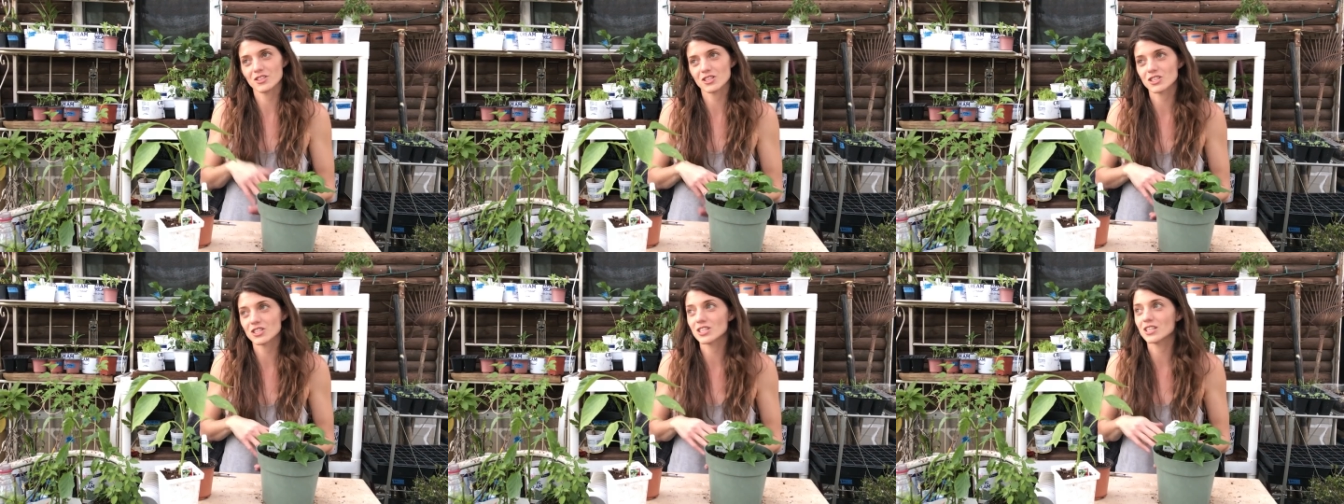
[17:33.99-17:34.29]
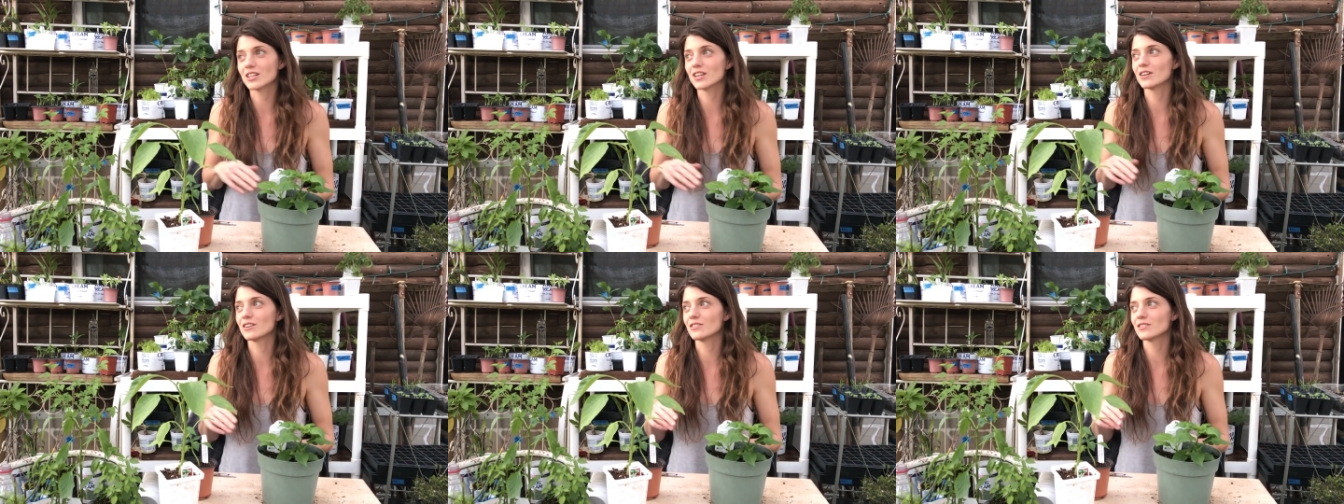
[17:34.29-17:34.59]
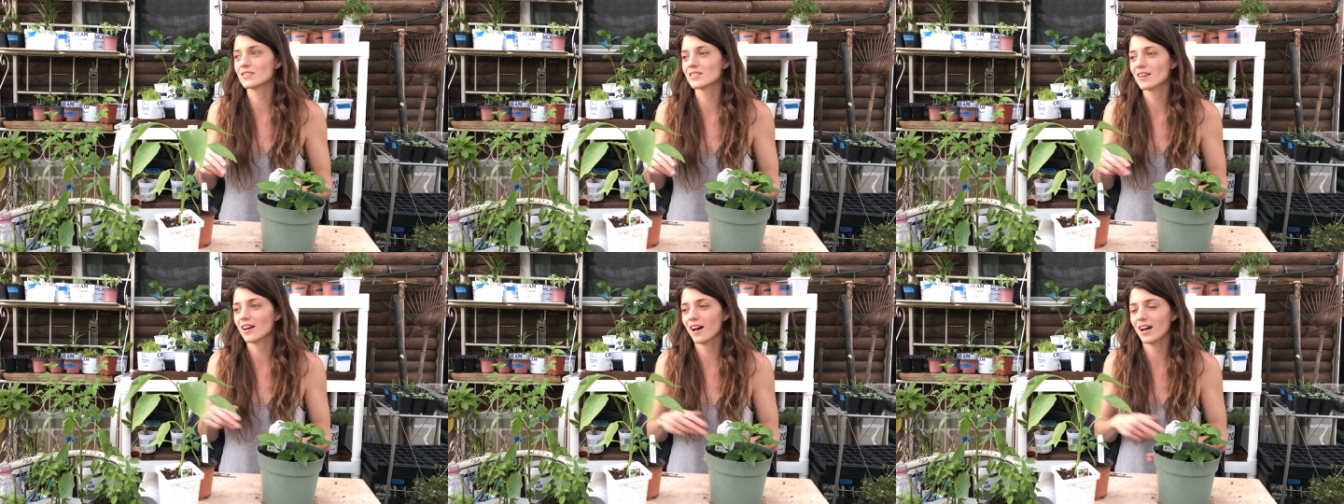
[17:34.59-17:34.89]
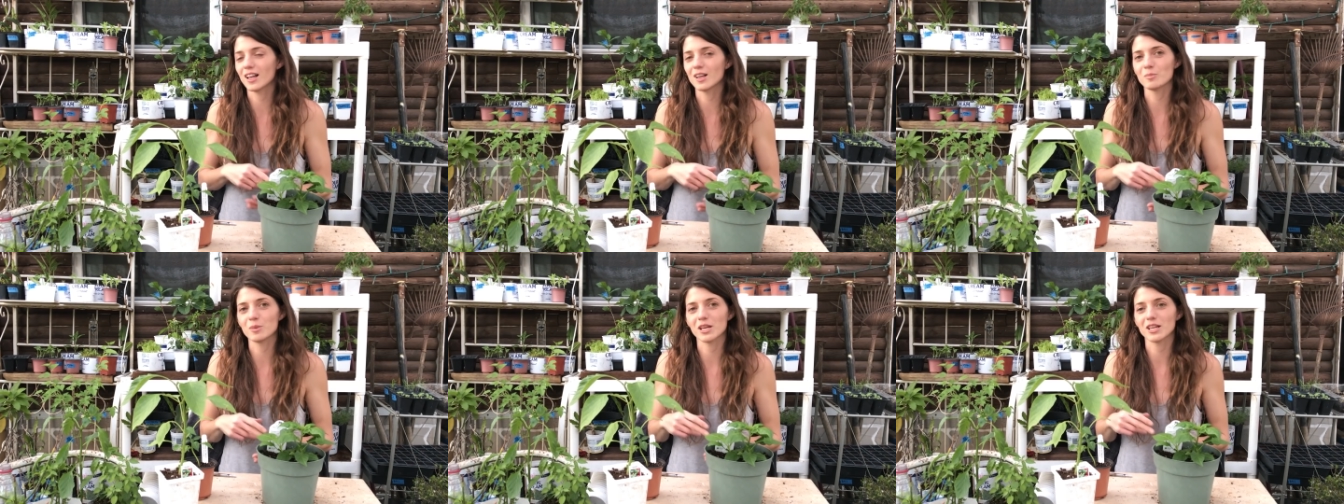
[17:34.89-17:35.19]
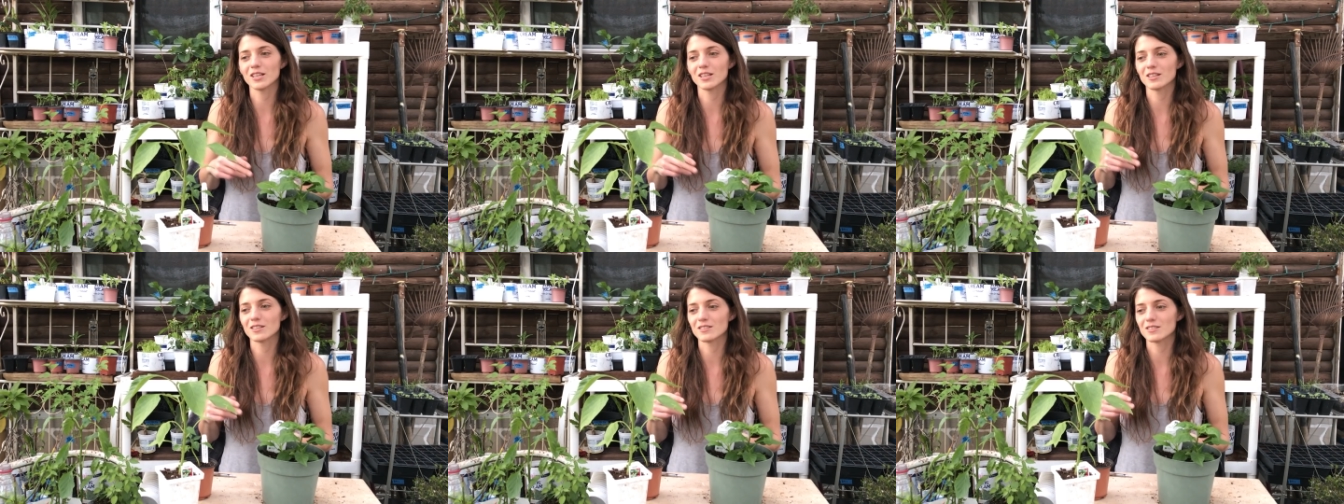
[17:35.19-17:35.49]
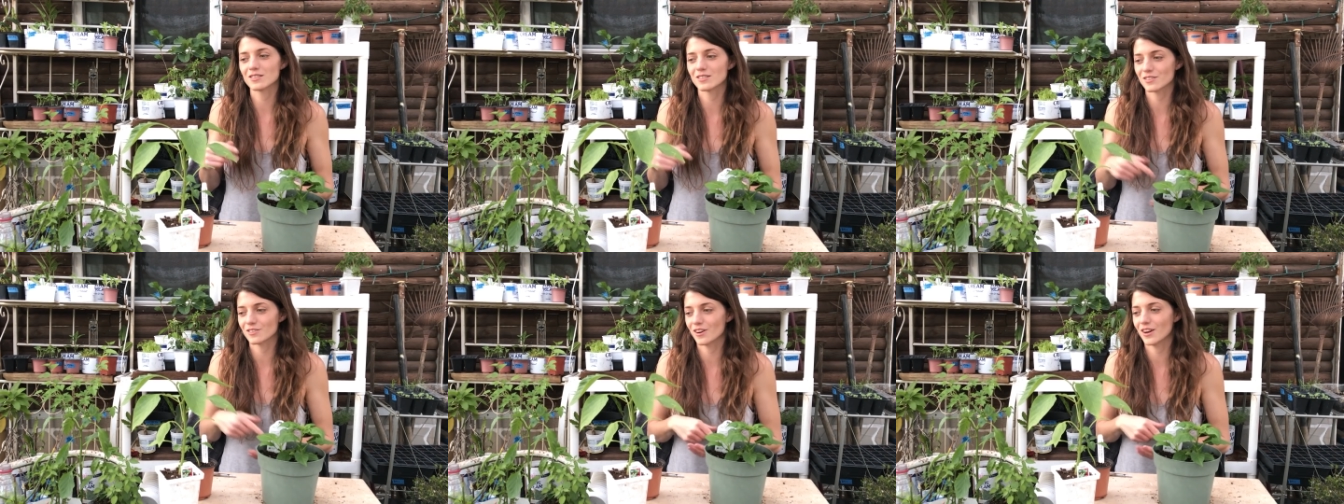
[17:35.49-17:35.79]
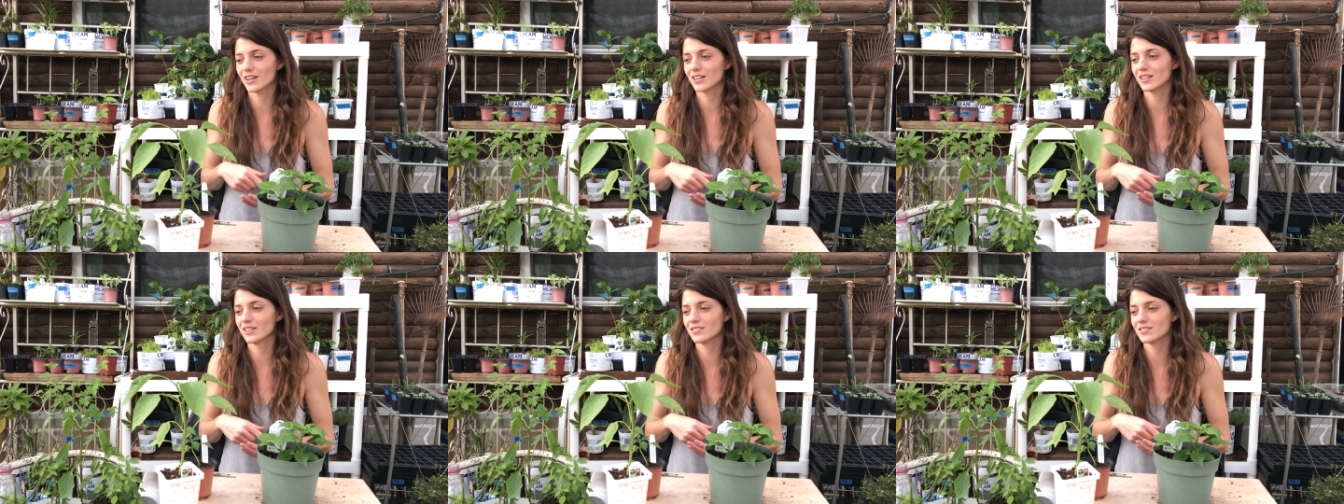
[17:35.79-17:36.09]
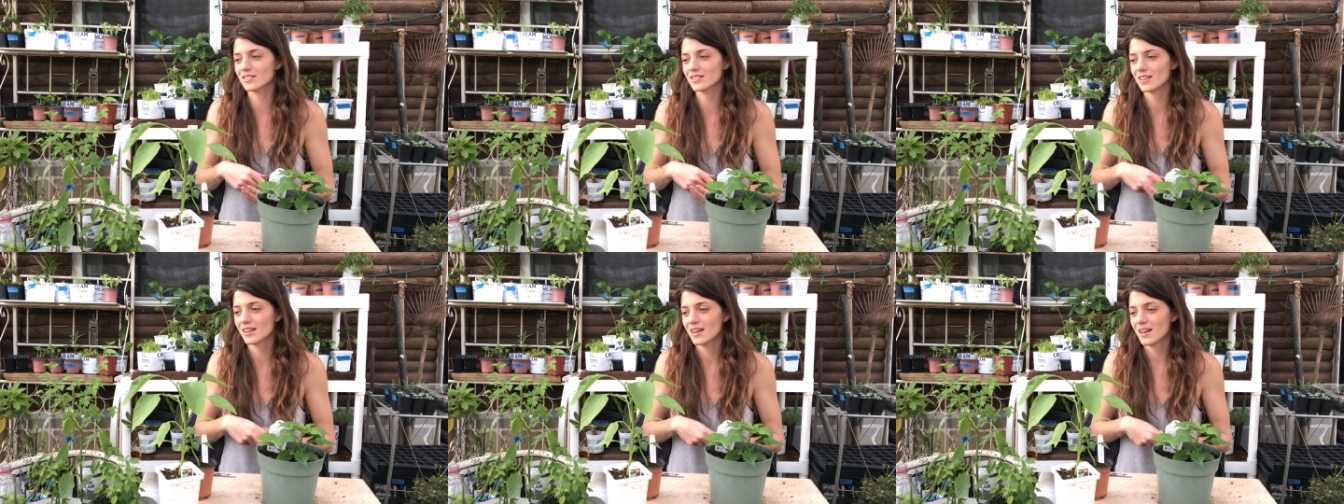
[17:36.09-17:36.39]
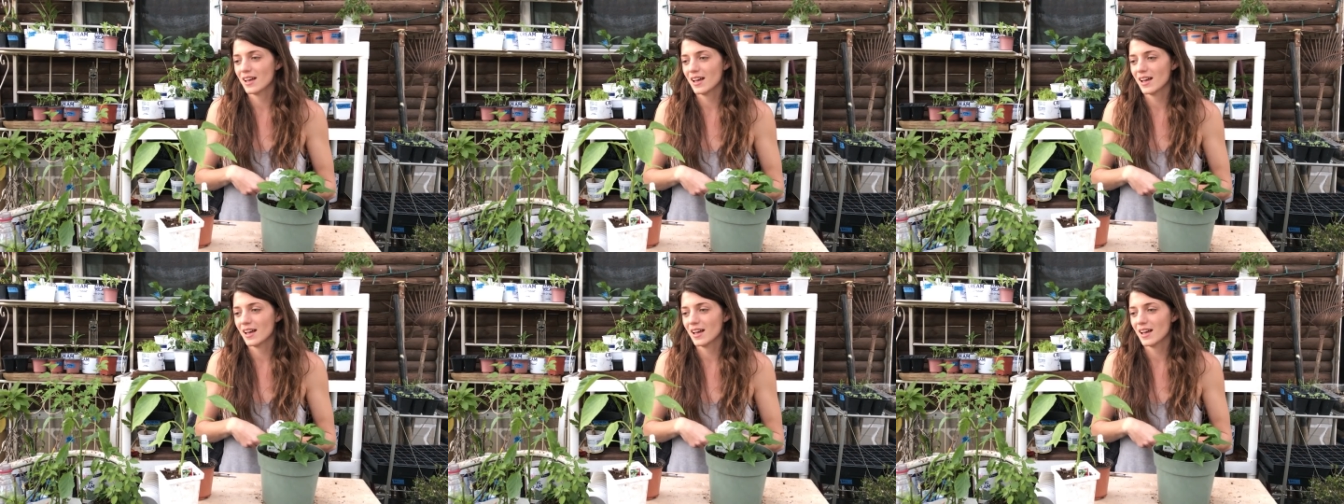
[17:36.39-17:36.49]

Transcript: shishitos, jalapenos, serranos,